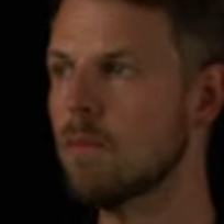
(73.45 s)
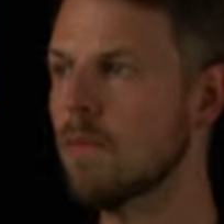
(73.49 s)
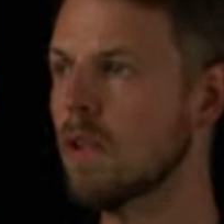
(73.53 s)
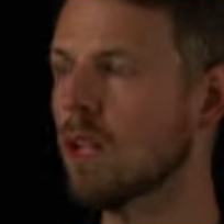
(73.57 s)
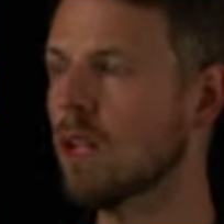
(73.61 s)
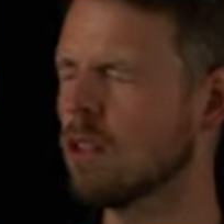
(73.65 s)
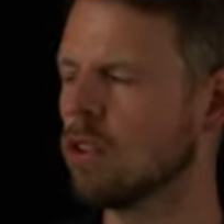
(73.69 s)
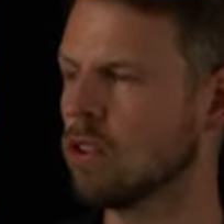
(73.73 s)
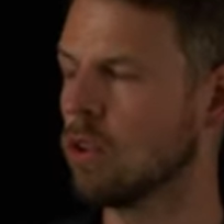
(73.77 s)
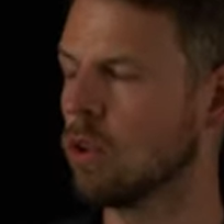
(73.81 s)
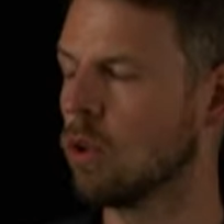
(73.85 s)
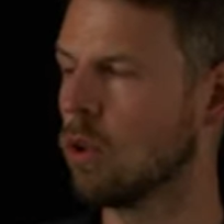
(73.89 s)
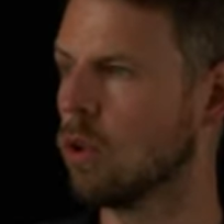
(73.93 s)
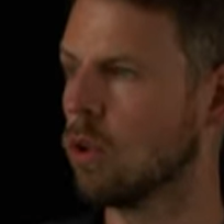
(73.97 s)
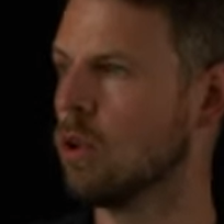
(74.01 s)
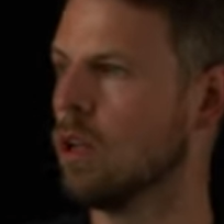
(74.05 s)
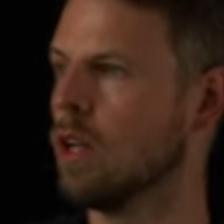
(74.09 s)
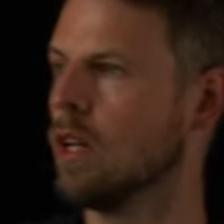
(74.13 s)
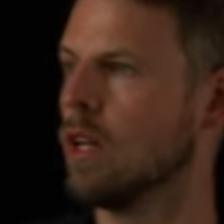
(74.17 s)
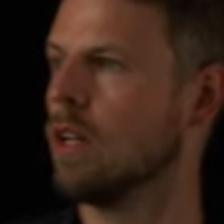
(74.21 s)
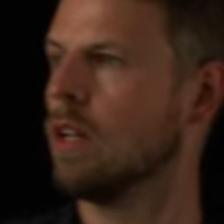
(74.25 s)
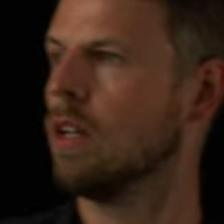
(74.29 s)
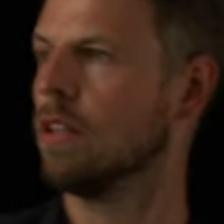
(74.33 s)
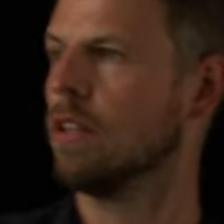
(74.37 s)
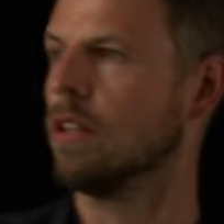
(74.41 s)
So
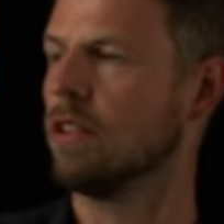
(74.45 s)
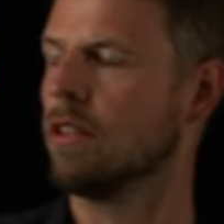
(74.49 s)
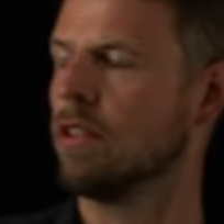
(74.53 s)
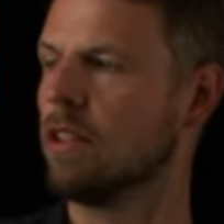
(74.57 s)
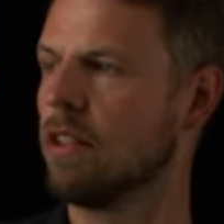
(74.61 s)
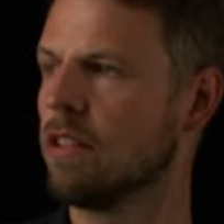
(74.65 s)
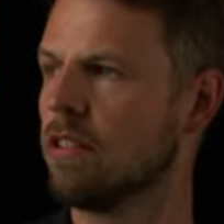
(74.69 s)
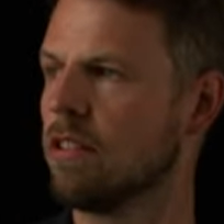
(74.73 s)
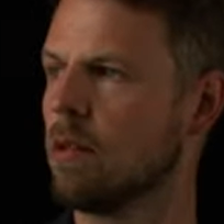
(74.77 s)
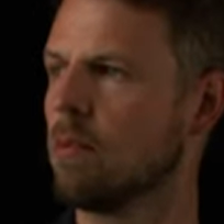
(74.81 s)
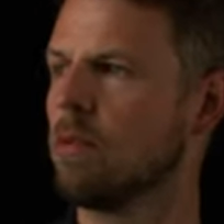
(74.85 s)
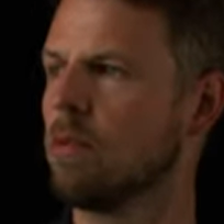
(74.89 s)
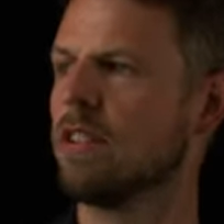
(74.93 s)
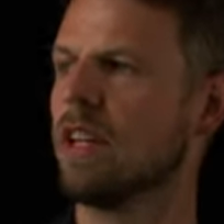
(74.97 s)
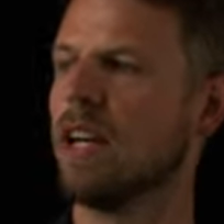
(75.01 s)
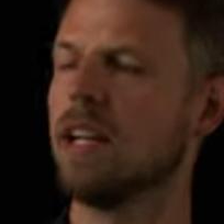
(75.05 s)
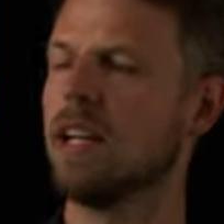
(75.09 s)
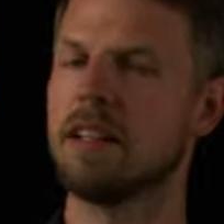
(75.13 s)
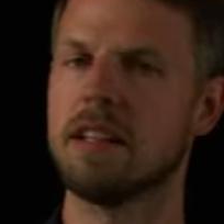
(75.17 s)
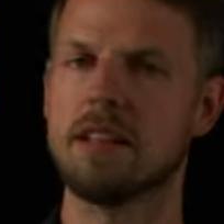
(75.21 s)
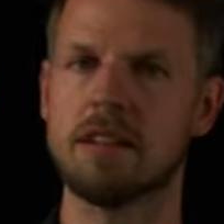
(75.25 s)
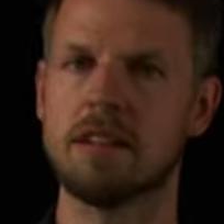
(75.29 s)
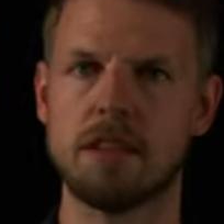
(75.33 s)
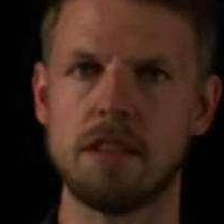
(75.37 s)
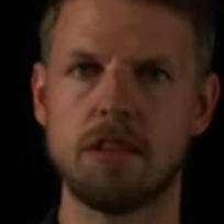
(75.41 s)
the system state
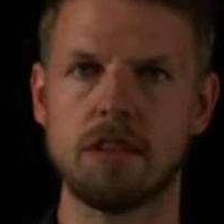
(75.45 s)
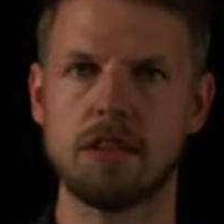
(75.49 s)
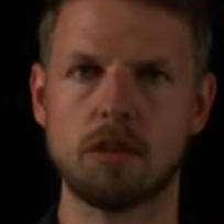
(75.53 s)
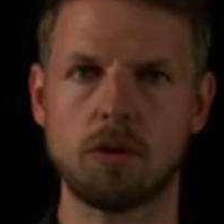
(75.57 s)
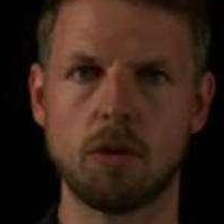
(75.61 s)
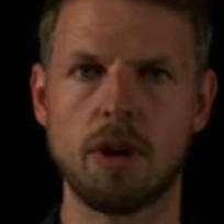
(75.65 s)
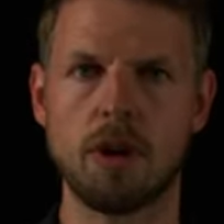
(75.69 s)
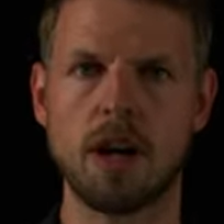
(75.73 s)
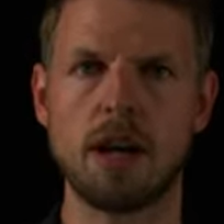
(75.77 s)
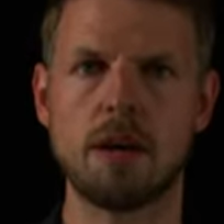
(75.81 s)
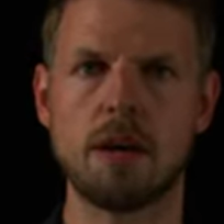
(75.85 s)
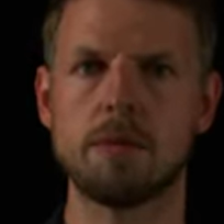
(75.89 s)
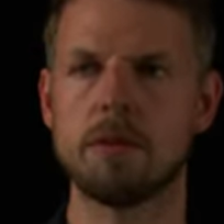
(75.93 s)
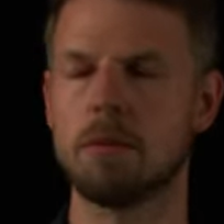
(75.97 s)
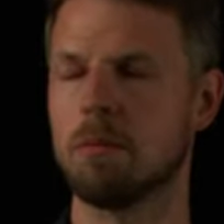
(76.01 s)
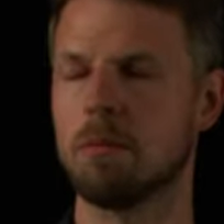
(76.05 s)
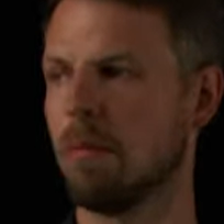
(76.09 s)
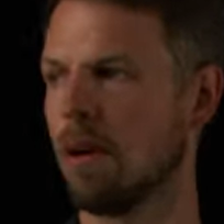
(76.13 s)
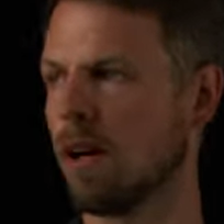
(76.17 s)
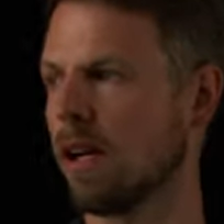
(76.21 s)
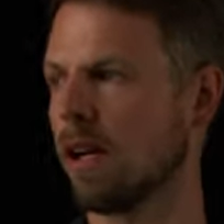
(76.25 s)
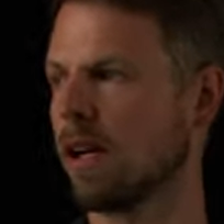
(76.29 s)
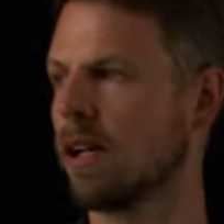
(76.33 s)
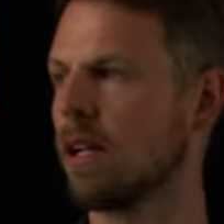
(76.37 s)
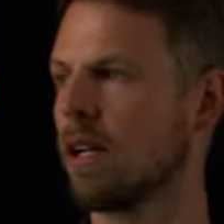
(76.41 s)
is described
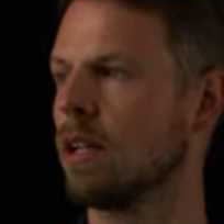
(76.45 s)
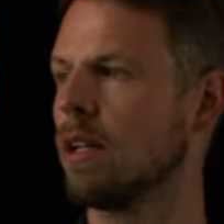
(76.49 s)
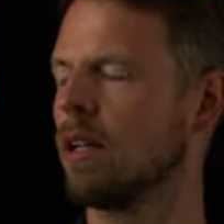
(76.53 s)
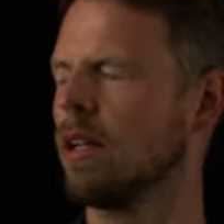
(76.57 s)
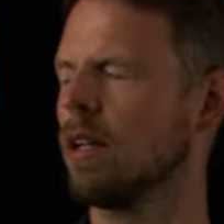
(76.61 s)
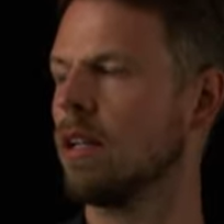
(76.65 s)
by